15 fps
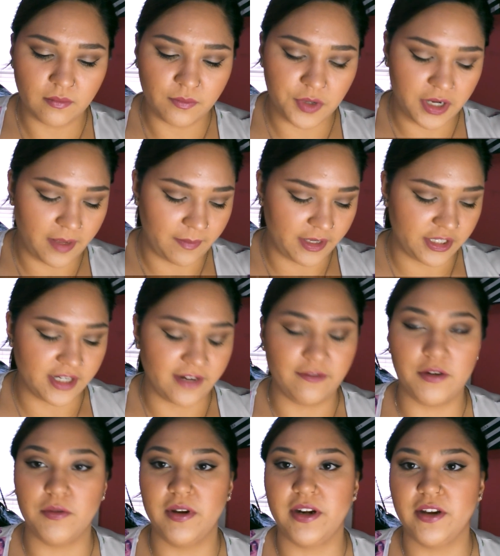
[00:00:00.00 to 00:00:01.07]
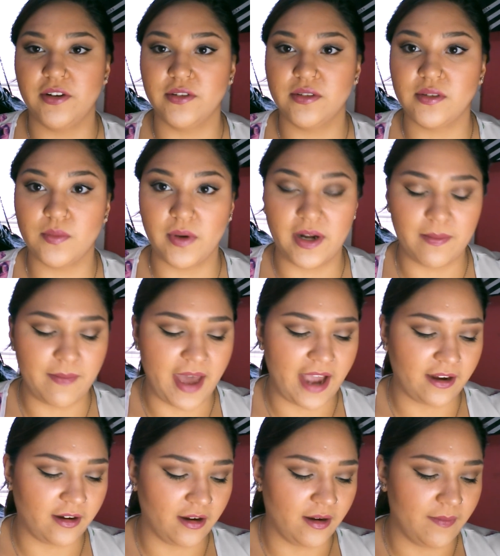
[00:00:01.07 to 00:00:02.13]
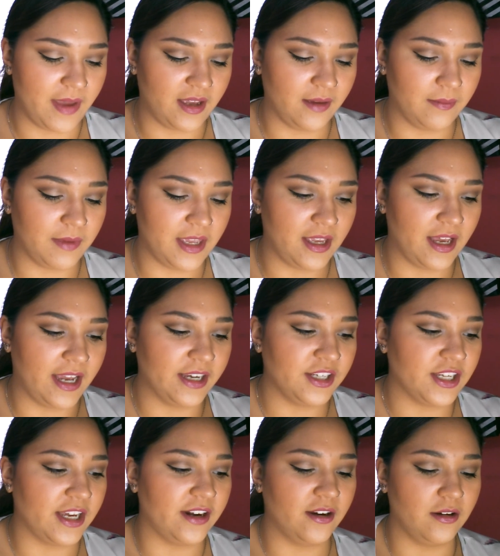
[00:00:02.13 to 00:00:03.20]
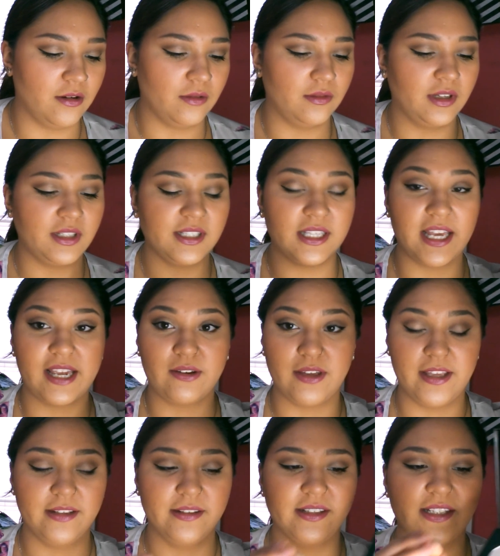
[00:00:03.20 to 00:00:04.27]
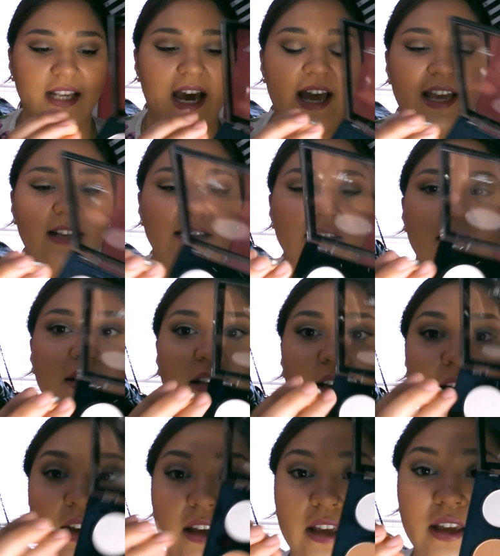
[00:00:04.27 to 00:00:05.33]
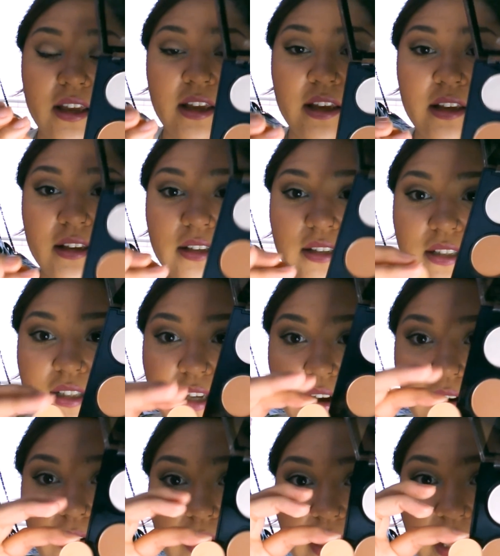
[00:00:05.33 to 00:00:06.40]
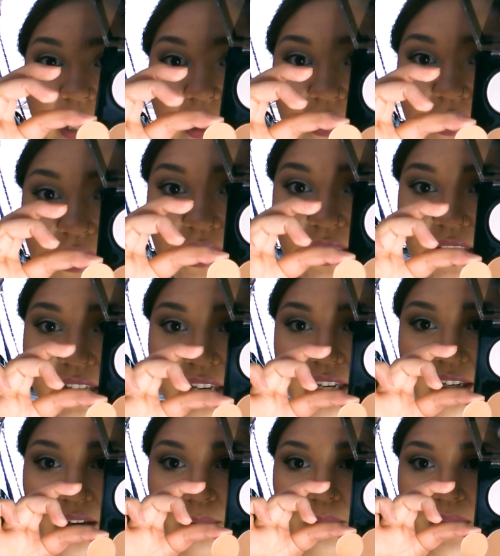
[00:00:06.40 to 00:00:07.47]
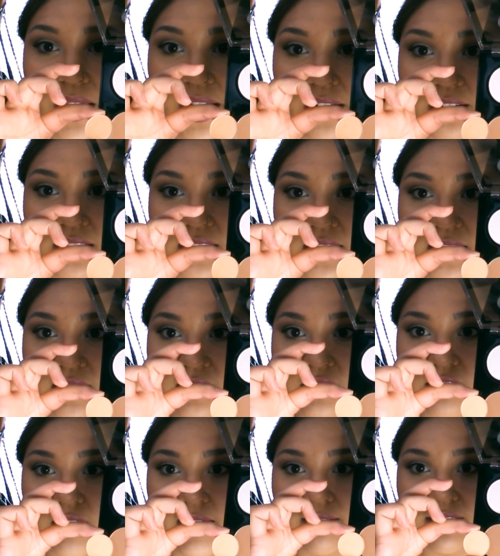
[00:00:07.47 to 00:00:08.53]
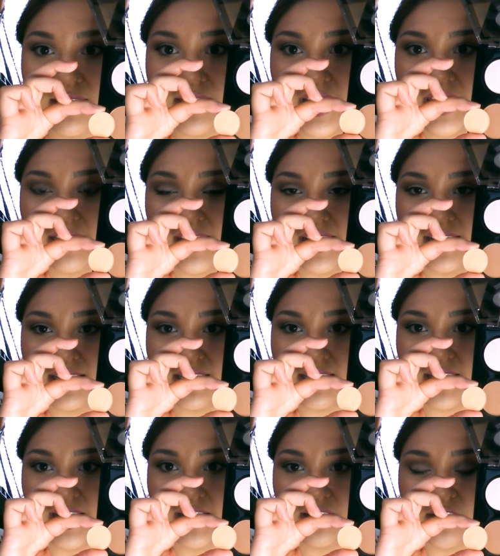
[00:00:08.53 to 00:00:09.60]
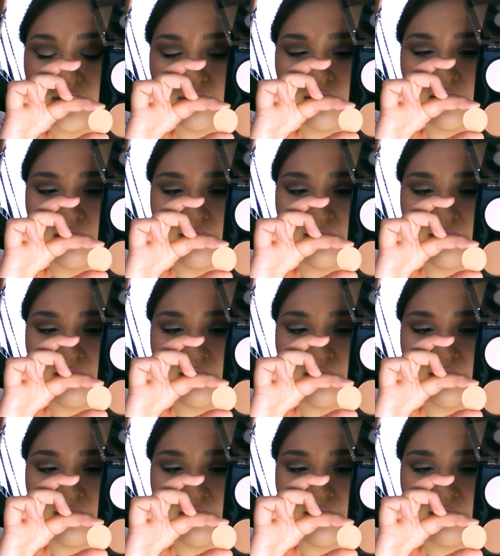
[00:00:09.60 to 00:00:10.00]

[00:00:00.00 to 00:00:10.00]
pretty much everyone knows what a MAC or a Makeup Geek eyeshadow looks like in size. So here's the comparison. So I would say that it's like 2 or